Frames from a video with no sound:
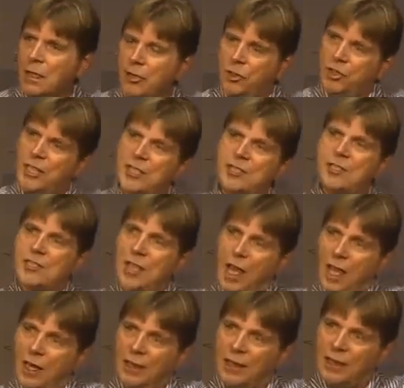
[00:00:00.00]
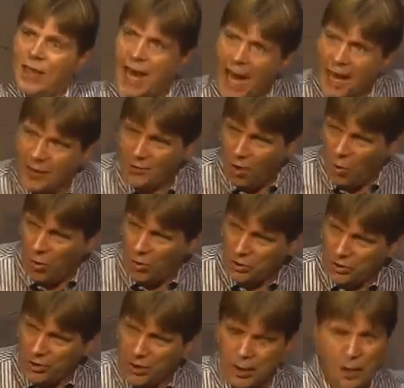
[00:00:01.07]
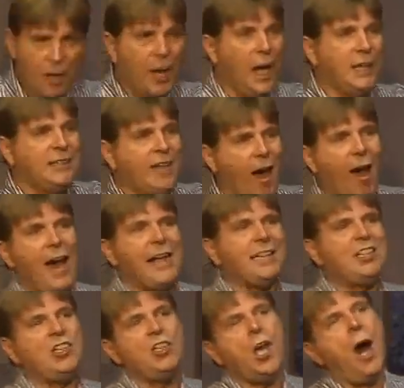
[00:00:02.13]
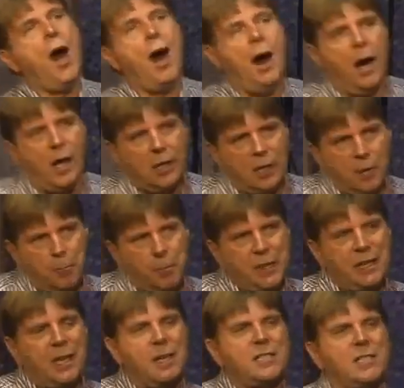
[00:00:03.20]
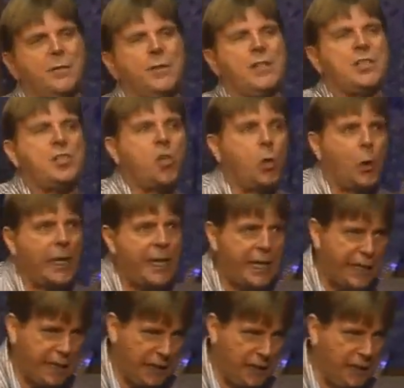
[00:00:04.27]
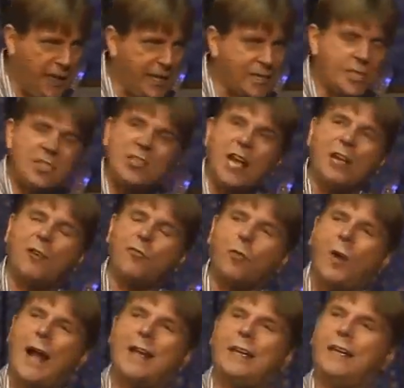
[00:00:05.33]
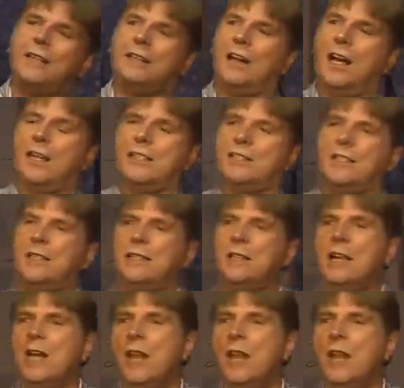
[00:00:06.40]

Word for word: This landholder died young because of his greed instead of recognizing